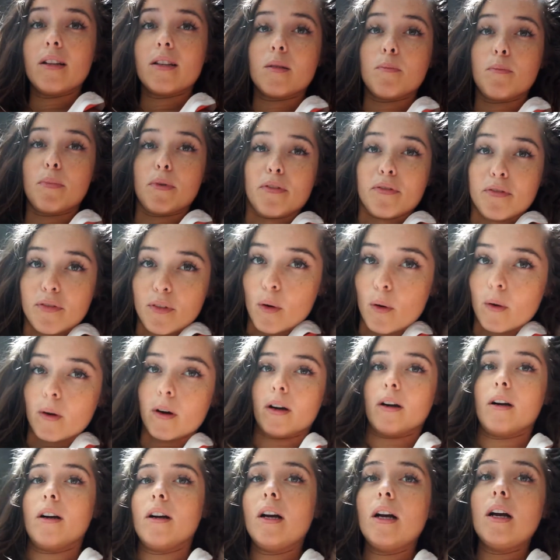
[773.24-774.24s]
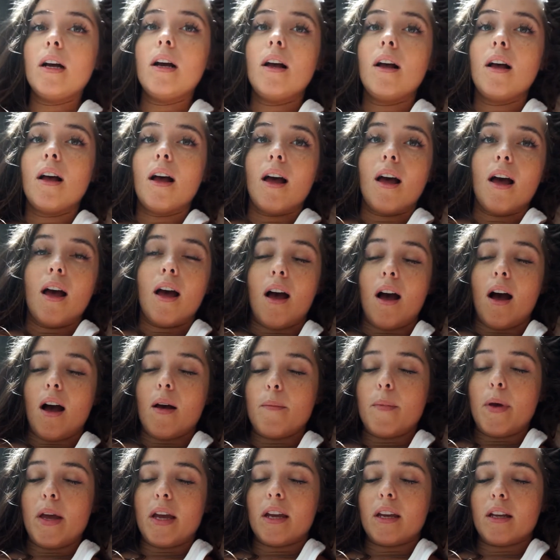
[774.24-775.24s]
before I
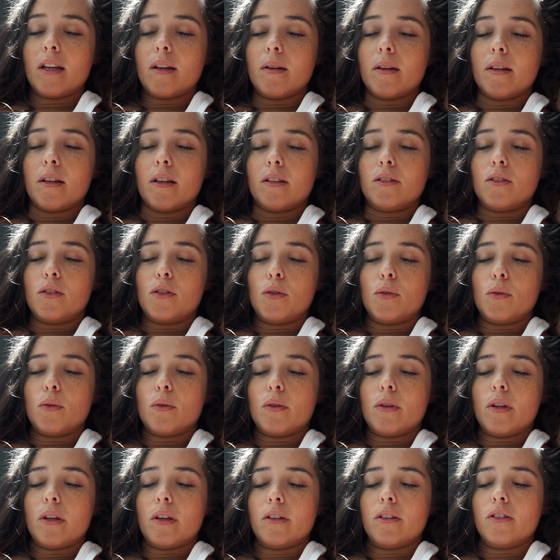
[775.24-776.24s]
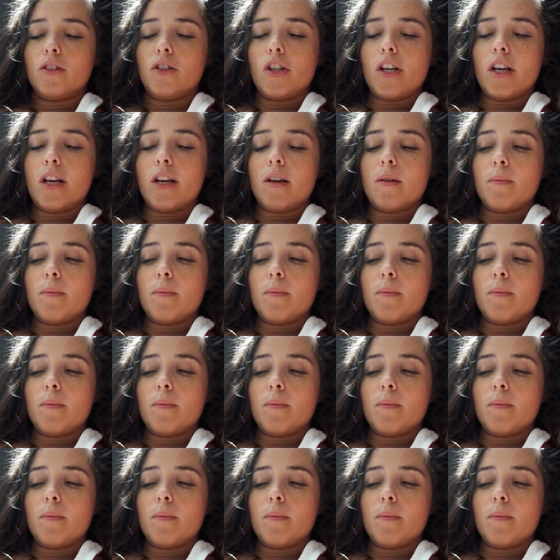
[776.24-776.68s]
make it to the gym.